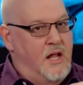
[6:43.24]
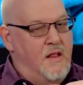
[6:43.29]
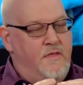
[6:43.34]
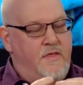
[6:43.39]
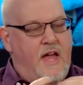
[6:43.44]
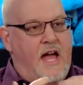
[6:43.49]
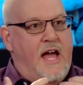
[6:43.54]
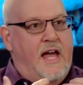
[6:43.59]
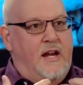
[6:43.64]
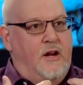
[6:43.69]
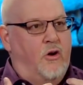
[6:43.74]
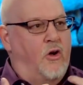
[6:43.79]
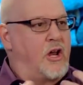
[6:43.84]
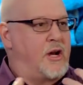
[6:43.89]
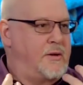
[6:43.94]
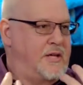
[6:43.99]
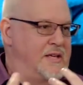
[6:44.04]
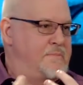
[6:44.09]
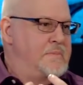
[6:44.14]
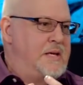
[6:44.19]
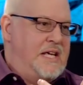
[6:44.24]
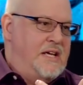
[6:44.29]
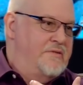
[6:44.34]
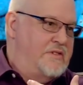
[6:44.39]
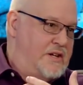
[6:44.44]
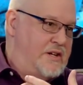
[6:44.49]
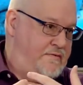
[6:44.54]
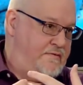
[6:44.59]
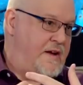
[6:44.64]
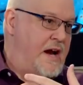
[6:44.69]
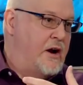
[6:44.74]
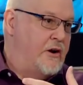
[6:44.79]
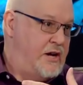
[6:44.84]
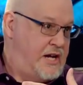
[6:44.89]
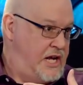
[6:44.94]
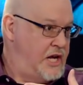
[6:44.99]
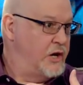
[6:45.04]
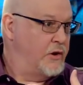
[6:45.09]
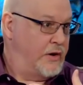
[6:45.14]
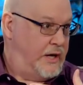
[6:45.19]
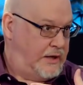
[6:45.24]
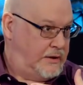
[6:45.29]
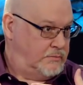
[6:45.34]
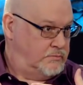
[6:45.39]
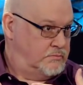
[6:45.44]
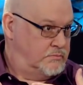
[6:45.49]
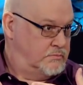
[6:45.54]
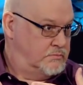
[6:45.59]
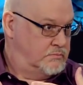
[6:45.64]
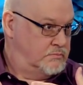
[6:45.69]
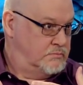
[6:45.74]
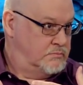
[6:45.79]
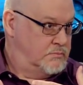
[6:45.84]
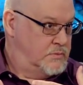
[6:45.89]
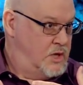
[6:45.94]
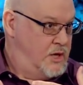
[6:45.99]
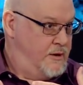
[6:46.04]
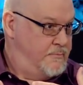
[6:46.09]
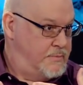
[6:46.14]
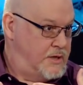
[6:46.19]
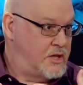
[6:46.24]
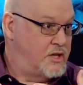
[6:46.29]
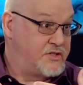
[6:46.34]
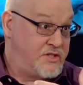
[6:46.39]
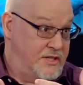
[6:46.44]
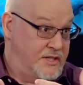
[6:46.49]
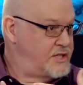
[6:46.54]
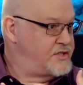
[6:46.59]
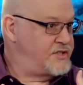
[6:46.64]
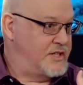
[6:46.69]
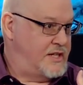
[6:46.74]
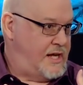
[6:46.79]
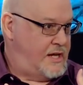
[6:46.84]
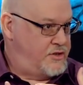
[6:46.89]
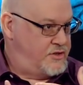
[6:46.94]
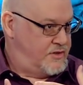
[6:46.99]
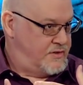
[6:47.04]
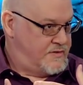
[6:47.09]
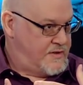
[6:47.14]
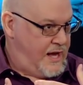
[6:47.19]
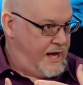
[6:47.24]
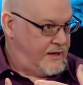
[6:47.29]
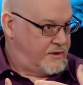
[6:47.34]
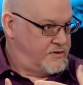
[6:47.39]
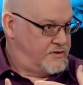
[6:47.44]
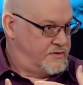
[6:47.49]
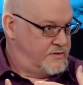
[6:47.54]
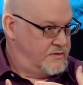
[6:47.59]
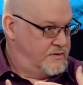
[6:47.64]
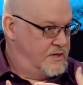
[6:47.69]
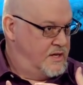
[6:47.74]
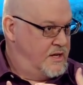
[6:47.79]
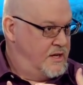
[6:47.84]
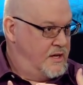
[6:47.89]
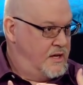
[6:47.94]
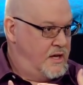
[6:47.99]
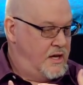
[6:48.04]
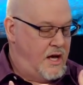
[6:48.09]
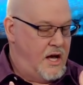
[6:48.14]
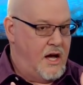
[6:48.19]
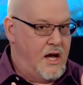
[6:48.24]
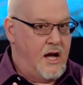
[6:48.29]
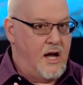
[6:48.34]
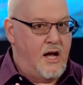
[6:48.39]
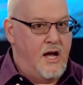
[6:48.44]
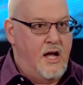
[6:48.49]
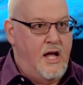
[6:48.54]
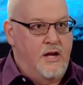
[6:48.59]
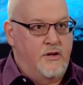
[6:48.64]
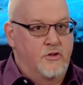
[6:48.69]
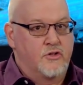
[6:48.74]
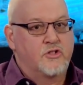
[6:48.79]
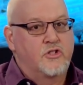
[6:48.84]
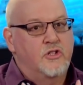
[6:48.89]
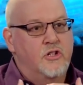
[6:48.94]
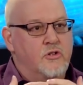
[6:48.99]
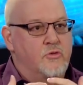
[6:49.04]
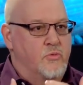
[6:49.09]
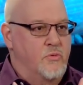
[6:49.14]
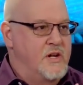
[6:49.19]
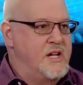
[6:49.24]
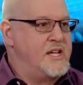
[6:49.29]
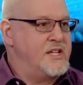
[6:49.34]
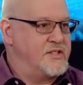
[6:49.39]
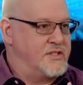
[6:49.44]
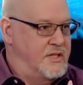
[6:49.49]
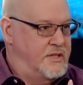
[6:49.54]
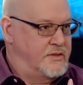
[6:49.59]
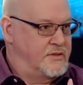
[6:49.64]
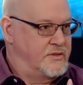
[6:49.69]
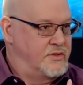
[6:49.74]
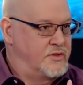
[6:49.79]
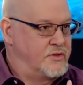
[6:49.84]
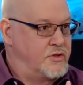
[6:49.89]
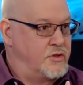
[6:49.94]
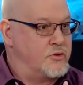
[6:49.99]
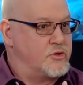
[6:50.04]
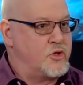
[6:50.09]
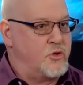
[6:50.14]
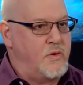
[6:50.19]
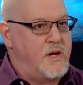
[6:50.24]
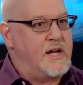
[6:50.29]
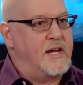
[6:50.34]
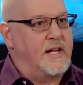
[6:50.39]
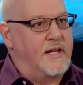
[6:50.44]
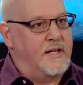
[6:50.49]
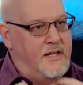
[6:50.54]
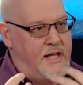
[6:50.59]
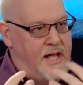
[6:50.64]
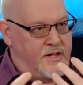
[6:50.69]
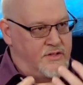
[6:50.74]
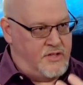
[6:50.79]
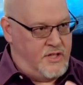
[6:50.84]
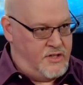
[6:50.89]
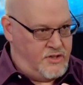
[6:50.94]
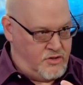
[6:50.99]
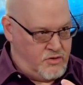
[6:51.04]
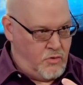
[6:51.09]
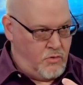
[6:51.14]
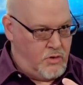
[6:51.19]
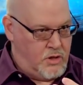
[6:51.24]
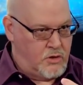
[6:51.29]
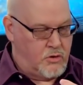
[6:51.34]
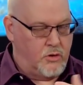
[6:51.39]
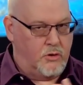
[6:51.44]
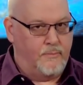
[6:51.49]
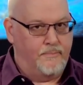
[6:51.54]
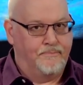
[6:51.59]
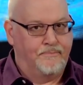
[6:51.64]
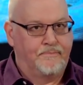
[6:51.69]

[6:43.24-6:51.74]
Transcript: that it ought to be given a fair hearing because it is an ancient text. Uh, and there's good reasons to treat it as historical.